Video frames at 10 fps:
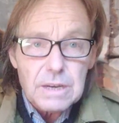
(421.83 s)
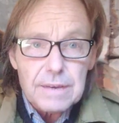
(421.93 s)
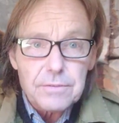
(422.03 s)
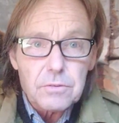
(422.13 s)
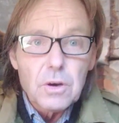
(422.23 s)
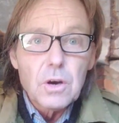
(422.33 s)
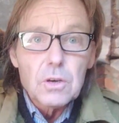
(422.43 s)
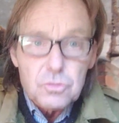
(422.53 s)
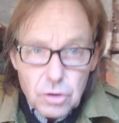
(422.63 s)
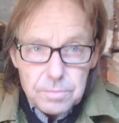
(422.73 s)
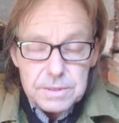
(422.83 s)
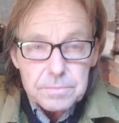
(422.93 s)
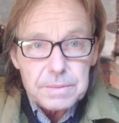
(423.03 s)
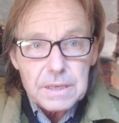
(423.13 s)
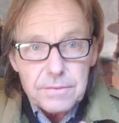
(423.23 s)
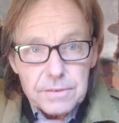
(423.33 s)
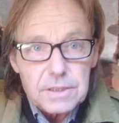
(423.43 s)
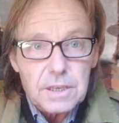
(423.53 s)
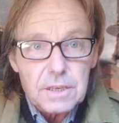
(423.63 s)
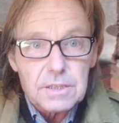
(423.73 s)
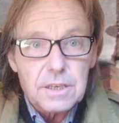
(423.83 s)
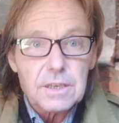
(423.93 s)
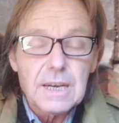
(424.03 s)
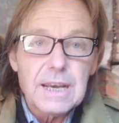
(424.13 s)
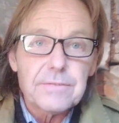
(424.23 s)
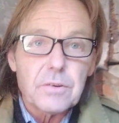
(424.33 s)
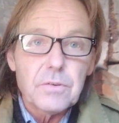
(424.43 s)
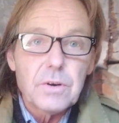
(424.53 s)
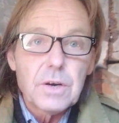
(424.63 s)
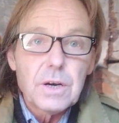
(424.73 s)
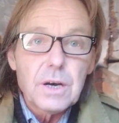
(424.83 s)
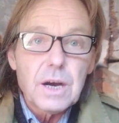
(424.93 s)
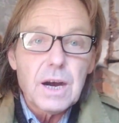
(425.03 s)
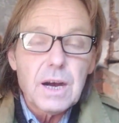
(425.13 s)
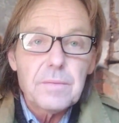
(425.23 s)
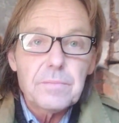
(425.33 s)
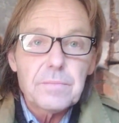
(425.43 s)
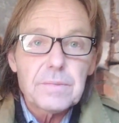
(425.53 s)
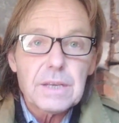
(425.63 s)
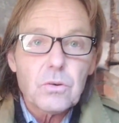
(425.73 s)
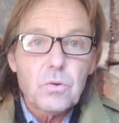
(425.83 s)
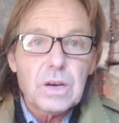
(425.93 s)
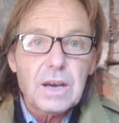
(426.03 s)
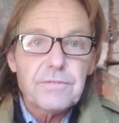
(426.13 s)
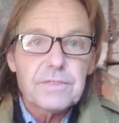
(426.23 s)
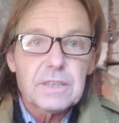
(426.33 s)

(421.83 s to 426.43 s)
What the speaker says: level drops below a certain level, then all life